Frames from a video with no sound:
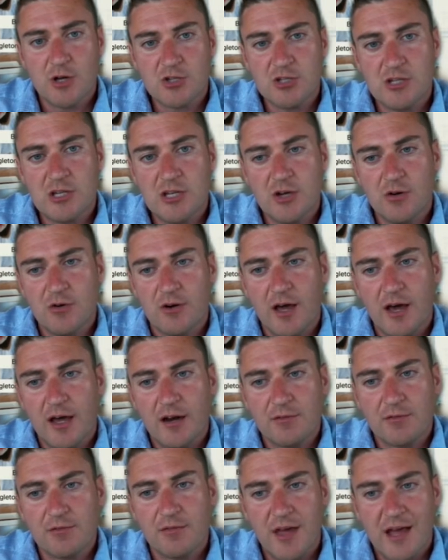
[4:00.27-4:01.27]
hear it out
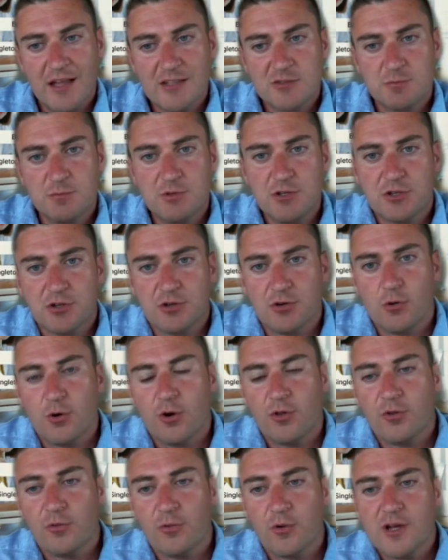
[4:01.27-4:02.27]
of that speaker, or
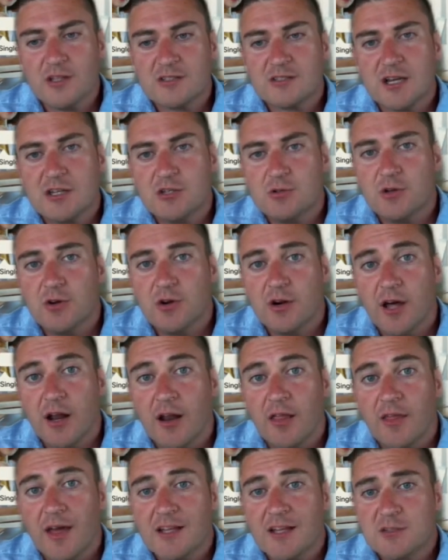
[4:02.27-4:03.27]
on the right side you hear it out
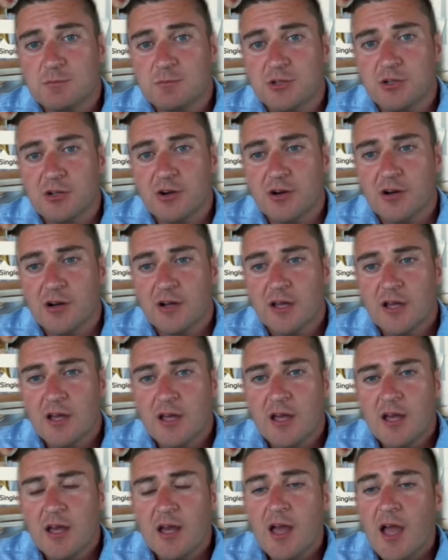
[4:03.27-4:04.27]
of that speaker.
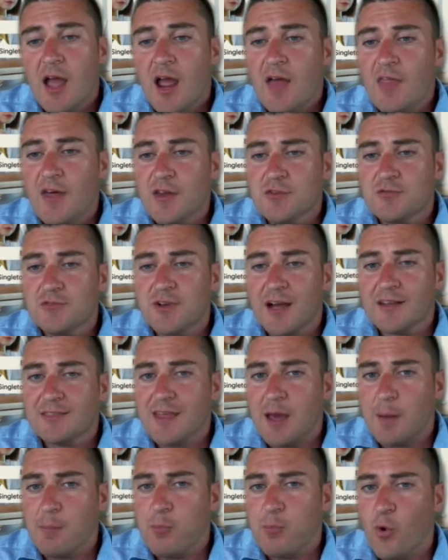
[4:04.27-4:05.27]
And then you've got
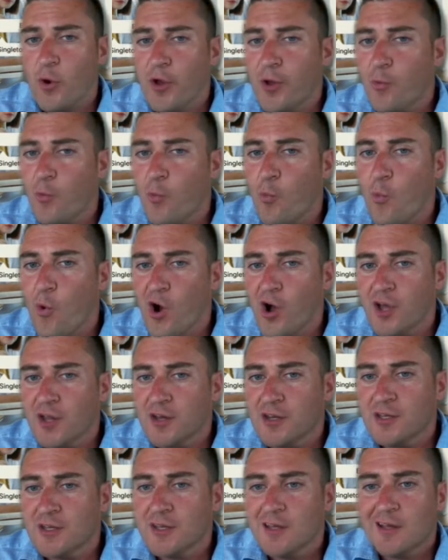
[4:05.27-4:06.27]
that point
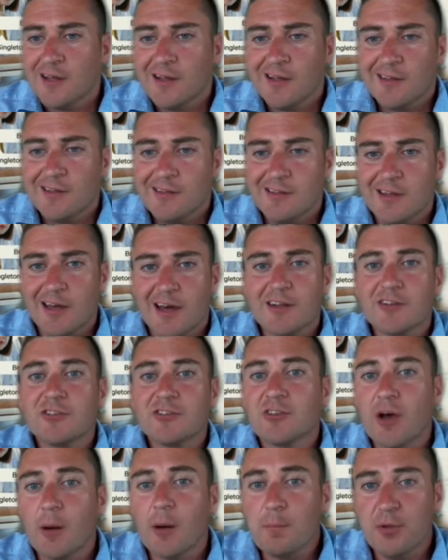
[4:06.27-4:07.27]
one, you got a
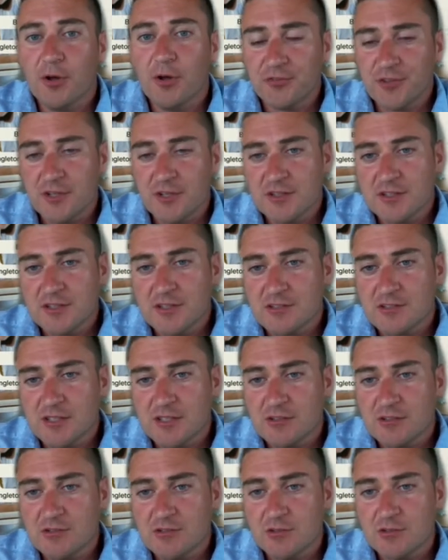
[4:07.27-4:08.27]
sub built into this
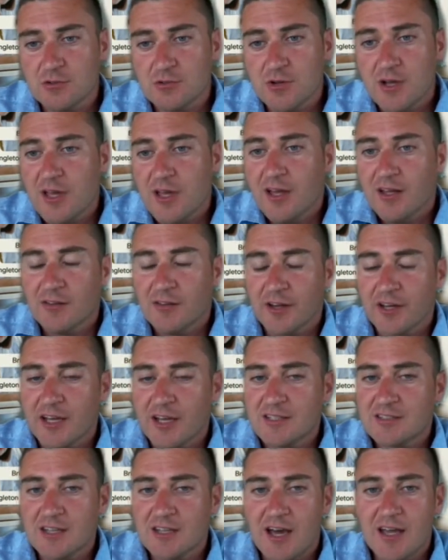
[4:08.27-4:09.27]
thing too. Like I
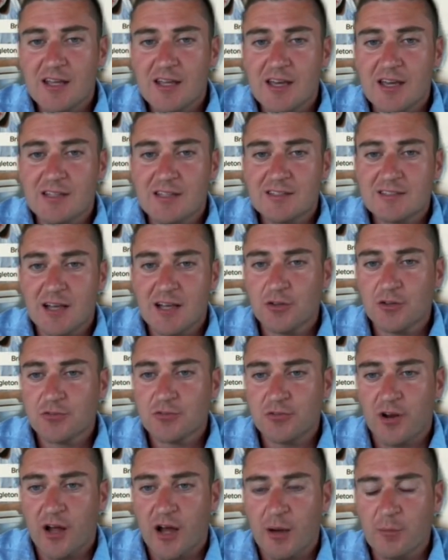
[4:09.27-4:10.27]
said, it sounds
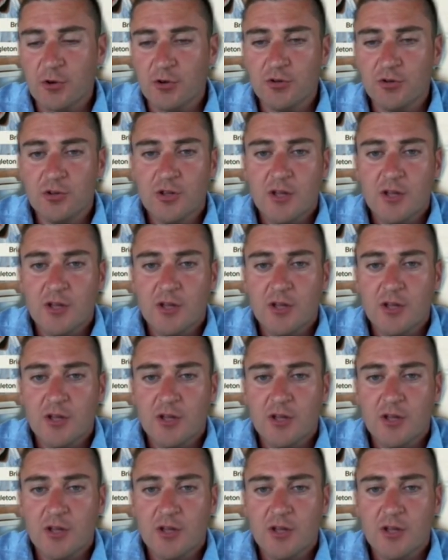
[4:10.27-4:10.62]
phenomenal.